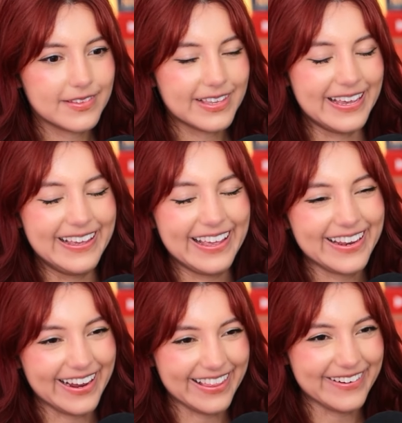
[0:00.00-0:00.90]

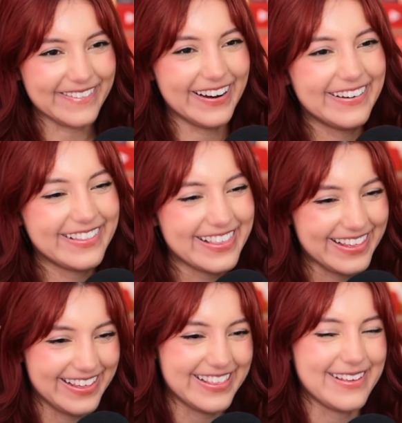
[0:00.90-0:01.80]
In other words,
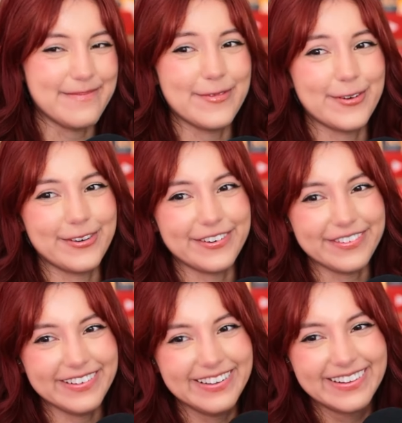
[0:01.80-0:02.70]
he's immortal.